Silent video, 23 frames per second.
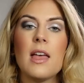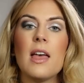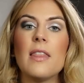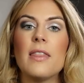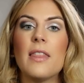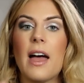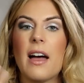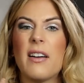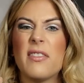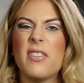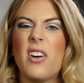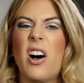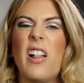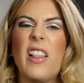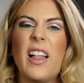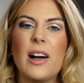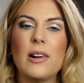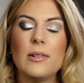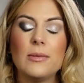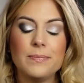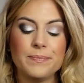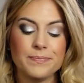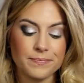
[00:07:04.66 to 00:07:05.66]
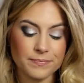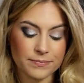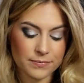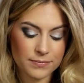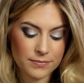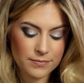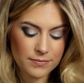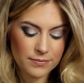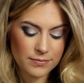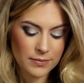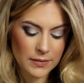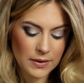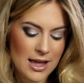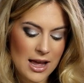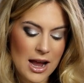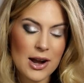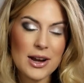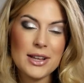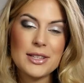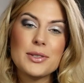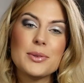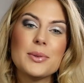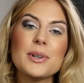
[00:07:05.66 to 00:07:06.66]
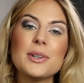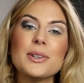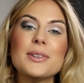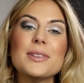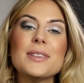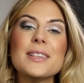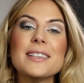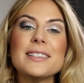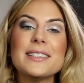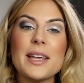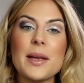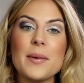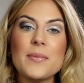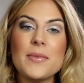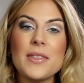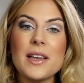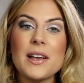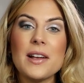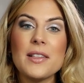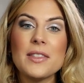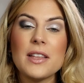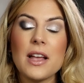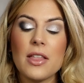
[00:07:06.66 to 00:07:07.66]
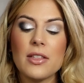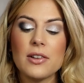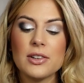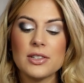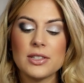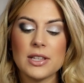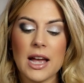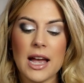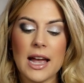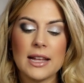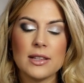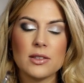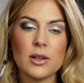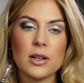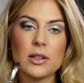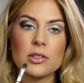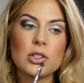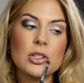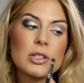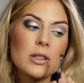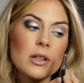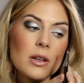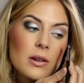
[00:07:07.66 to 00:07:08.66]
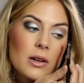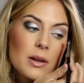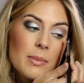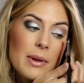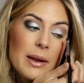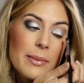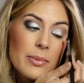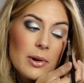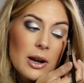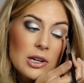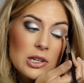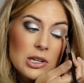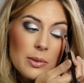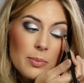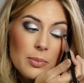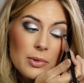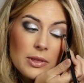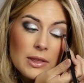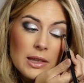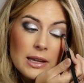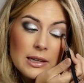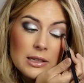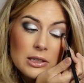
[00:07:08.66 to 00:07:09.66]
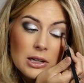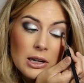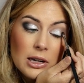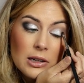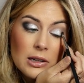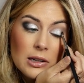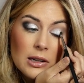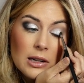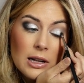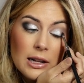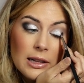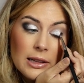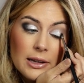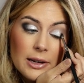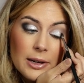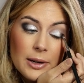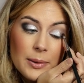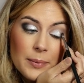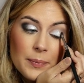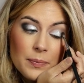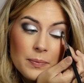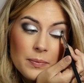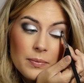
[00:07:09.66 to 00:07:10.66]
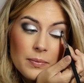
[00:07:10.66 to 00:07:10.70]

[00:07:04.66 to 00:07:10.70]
that fallout. All right, so we're gonna do the same thing on the other side. So I just loaded my brush up with that darker color,